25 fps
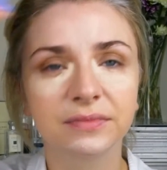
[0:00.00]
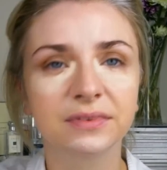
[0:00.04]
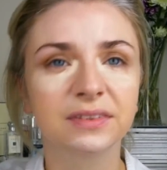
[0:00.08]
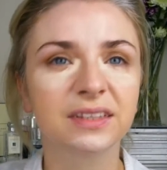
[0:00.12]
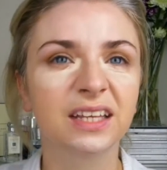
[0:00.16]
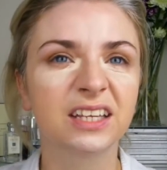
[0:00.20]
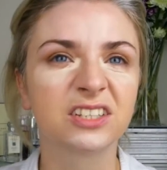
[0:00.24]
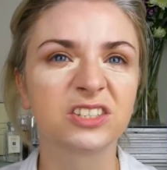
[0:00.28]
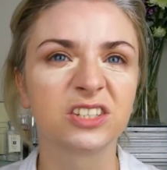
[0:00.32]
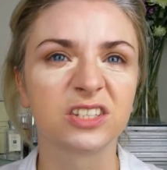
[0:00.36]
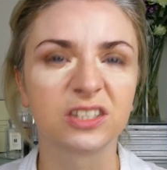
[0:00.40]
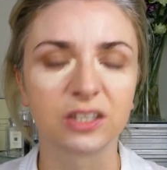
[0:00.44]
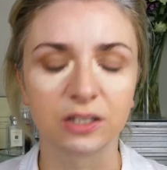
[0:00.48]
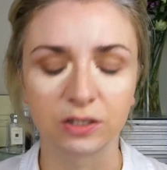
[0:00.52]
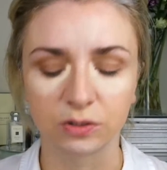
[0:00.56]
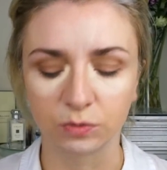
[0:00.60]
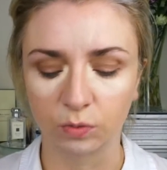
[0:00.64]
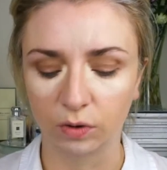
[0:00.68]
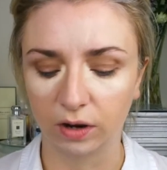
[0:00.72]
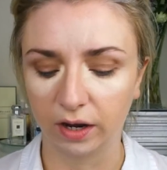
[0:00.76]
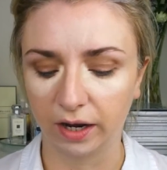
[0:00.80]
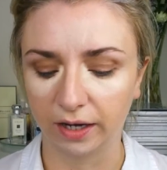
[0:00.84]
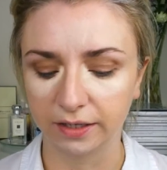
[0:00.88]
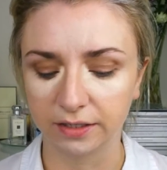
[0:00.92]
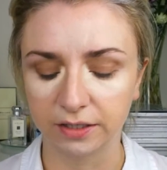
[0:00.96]
That's
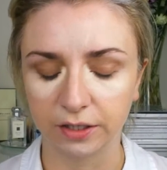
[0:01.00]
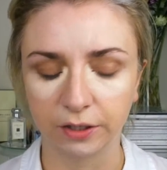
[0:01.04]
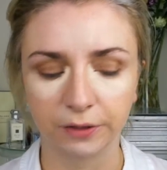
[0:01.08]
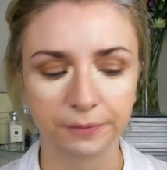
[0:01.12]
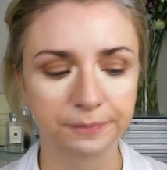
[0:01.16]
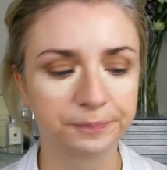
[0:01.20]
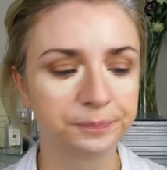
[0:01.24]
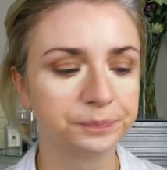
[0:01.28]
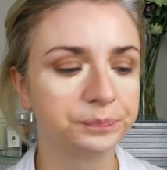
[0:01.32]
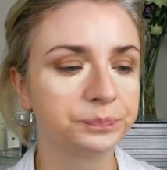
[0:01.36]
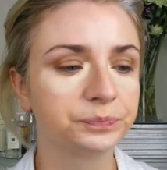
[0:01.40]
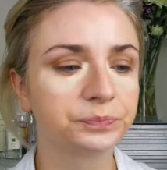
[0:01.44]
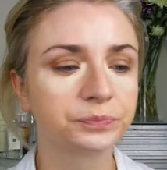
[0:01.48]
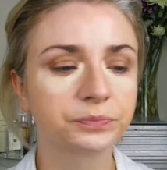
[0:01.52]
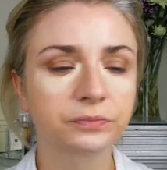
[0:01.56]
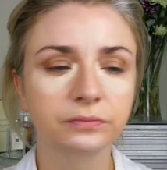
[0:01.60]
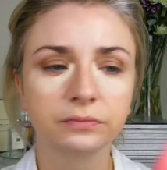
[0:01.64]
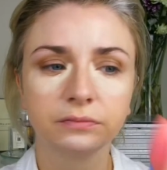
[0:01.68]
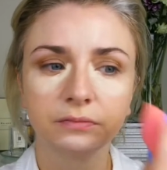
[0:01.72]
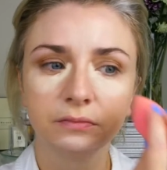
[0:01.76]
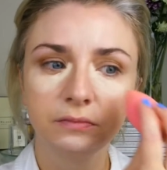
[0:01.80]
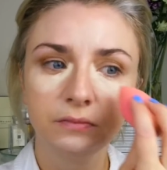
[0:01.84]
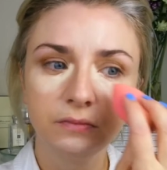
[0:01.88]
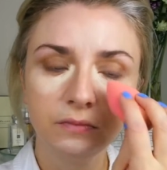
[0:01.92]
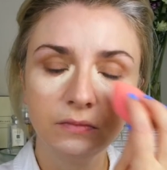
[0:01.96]
what I do.
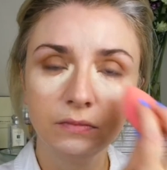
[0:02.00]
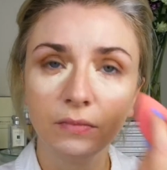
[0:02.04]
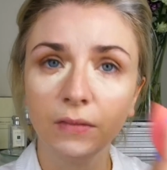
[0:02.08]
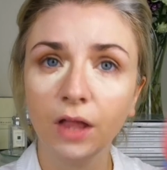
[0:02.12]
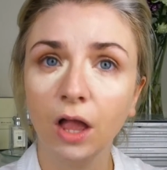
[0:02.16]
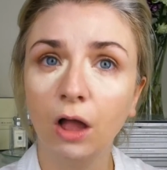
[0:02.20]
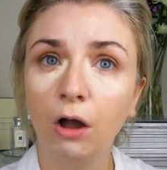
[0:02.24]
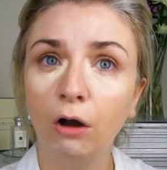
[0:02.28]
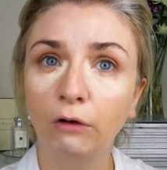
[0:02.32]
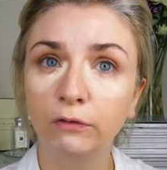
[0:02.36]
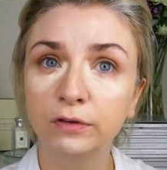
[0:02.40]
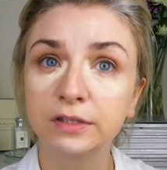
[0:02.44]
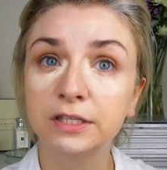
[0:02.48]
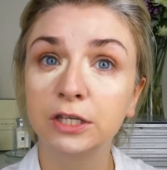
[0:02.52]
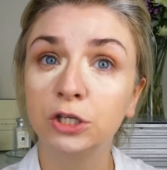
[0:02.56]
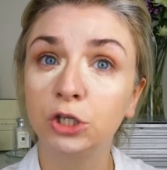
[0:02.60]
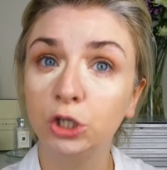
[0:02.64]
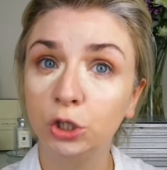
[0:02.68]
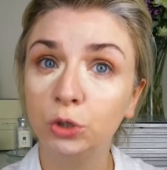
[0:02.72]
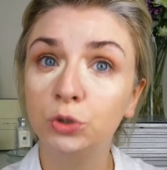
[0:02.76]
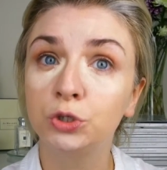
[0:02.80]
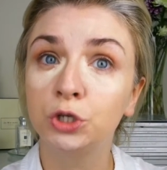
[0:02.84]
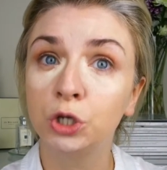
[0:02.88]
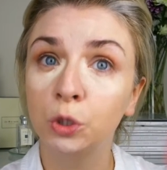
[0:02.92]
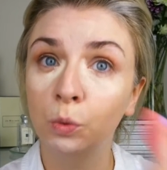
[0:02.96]
Obviously
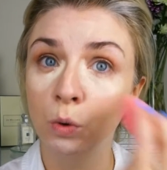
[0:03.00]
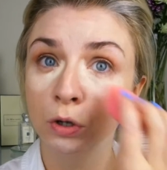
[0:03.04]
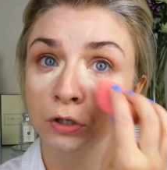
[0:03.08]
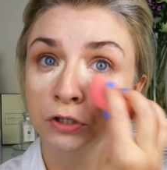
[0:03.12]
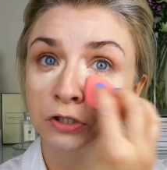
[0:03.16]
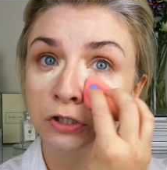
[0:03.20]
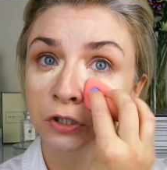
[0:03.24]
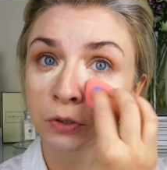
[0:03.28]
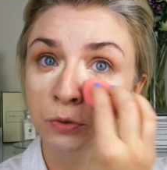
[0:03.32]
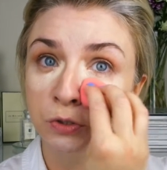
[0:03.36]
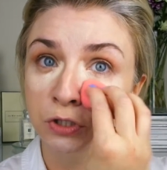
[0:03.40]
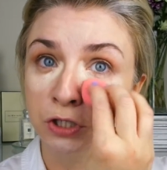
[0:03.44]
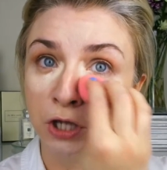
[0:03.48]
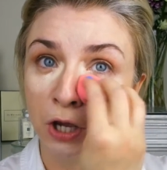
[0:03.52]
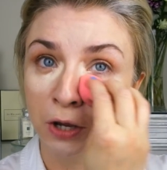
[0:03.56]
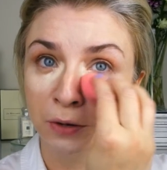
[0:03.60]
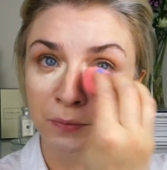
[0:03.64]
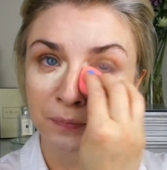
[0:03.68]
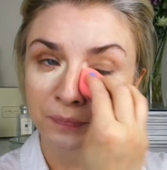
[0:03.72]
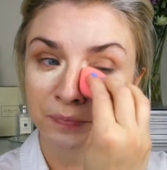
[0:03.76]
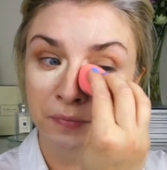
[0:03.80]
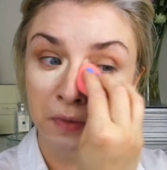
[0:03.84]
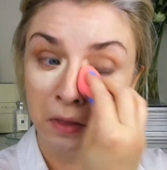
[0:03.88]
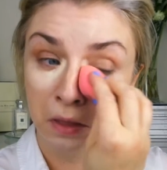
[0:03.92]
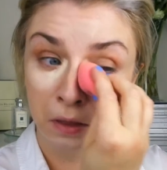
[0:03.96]
you do what suits you,
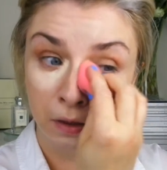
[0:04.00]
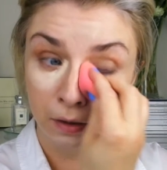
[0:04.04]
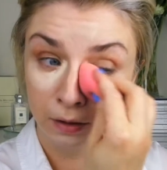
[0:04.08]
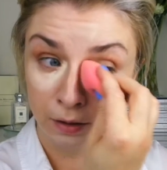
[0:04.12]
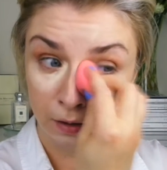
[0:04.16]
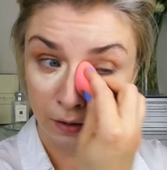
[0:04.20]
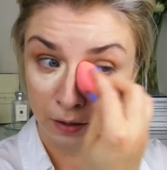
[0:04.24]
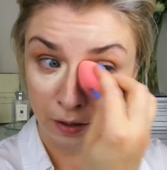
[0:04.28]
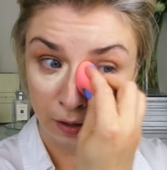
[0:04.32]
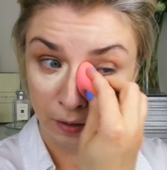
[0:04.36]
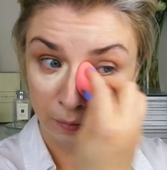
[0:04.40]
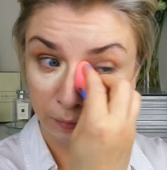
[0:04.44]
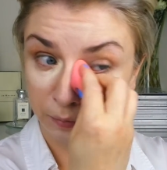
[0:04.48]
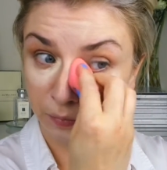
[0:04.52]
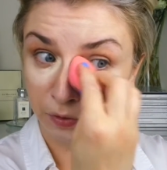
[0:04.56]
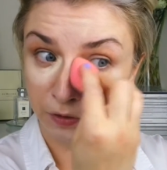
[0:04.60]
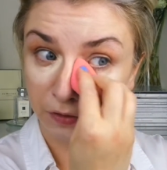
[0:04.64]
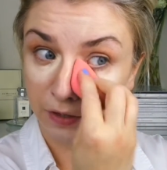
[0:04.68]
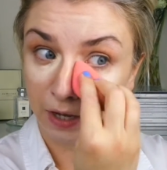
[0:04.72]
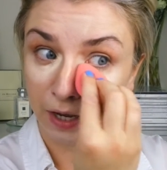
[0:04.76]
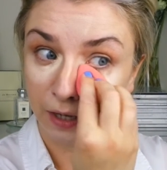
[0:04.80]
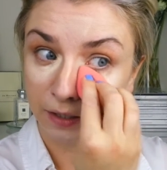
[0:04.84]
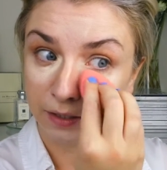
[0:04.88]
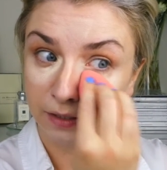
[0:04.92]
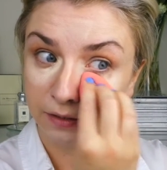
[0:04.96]
but
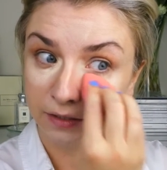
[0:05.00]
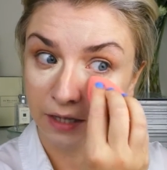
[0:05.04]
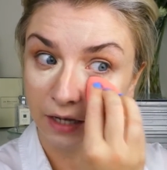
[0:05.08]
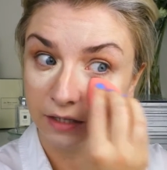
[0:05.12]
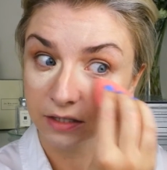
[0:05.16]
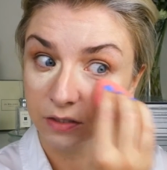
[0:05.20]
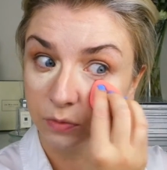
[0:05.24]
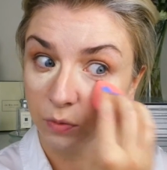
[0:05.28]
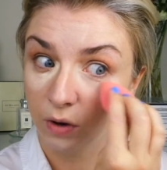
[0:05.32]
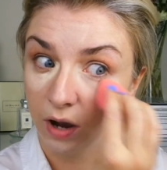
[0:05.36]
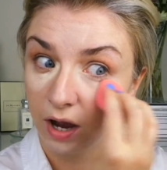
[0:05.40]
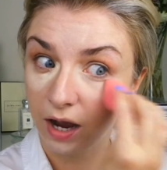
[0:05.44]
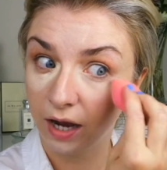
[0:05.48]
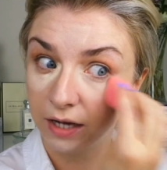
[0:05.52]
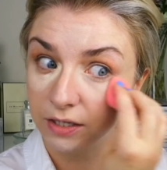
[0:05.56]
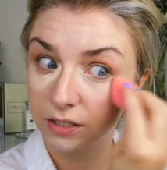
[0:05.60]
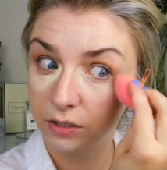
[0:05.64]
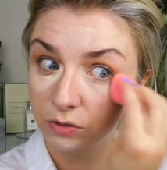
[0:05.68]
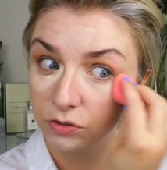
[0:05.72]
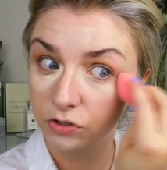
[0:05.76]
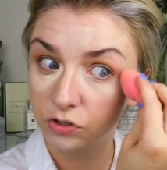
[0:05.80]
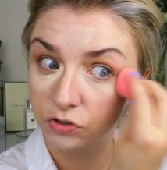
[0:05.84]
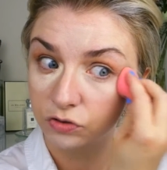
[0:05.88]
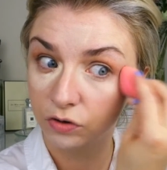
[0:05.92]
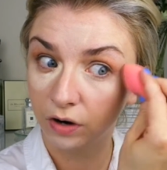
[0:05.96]
that's what I do
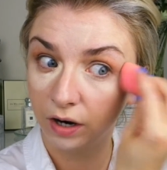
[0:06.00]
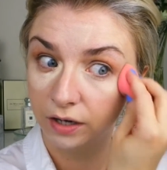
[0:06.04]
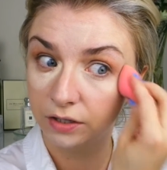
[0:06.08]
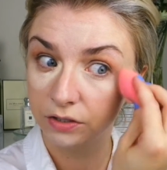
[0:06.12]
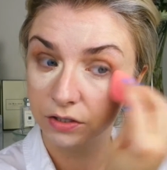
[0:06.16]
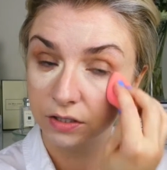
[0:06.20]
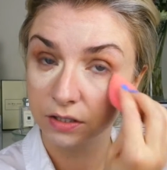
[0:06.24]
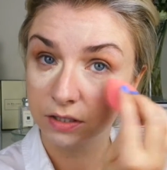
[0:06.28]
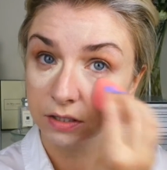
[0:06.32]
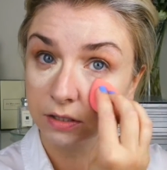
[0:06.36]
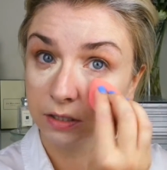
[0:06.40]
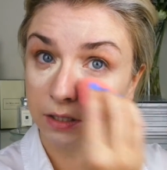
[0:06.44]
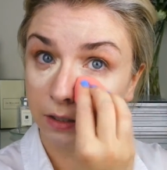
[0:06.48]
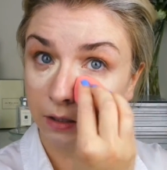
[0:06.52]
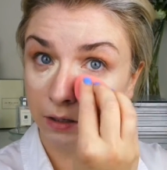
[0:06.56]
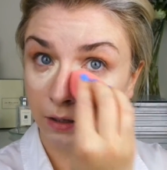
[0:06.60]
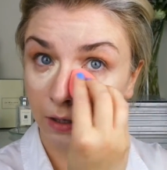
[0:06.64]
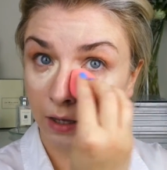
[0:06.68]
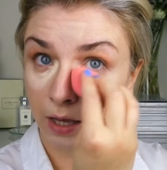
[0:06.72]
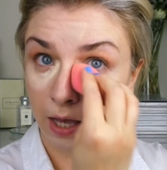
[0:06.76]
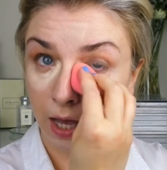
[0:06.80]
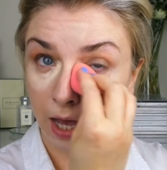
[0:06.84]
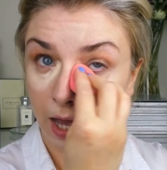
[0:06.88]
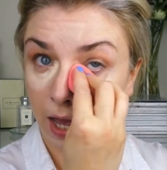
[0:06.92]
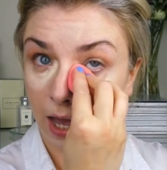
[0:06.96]
to try and just
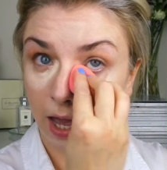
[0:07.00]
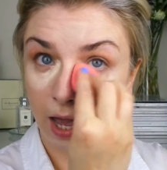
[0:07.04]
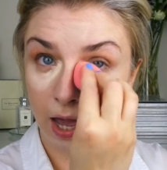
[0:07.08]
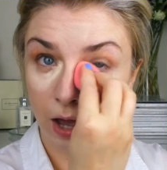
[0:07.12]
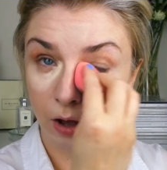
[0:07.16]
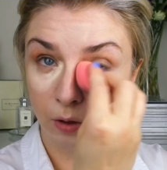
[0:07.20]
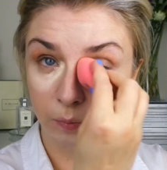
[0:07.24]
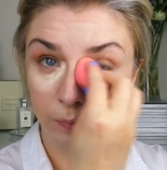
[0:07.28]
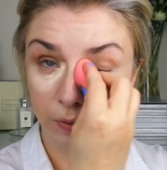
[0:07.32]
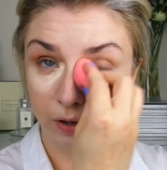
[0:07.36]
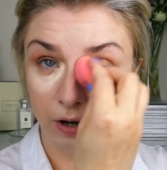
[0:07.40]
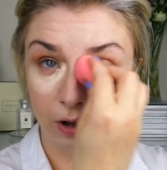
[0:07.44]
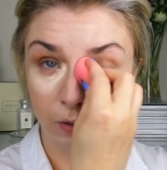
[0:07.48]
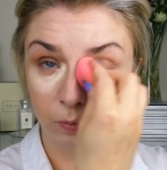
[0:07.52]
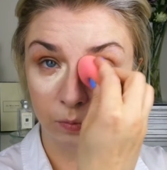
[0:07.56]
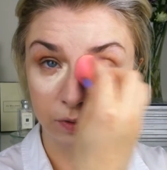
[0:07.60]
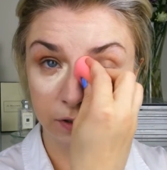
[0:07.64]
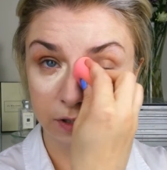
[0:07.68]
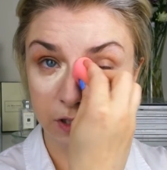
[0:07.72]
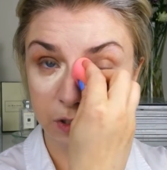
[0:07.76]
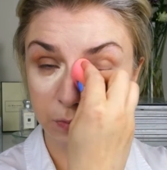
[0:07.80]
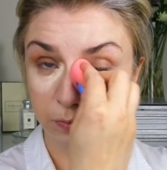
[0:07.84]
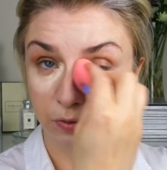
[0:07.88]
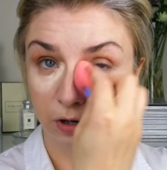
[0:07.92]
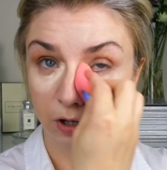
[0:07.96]
help along with
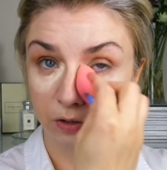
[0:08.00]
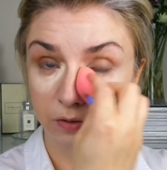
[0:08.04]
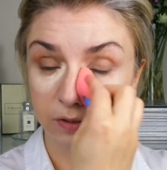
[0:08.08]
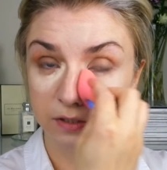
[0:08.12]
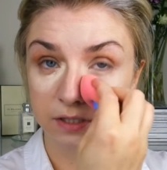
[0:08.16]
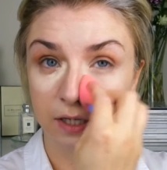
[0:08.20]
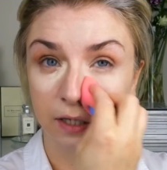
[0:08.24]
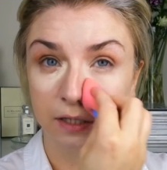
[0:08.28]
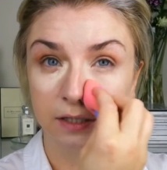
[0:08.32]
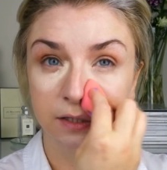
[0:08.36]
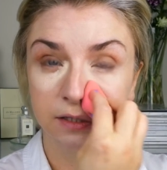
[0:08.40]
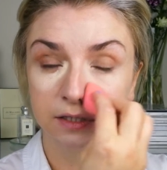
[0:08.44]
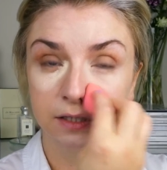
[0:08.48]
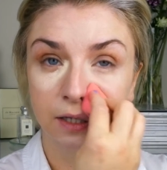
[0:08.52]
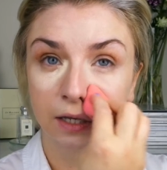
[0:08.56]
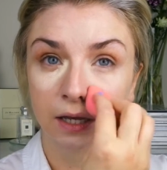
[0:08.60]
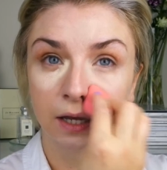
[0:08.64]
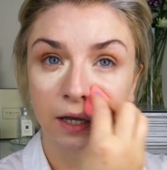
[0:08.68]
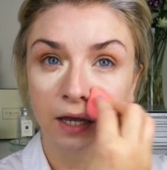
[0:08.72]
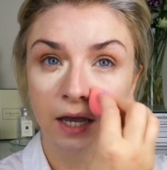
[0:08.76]
this process.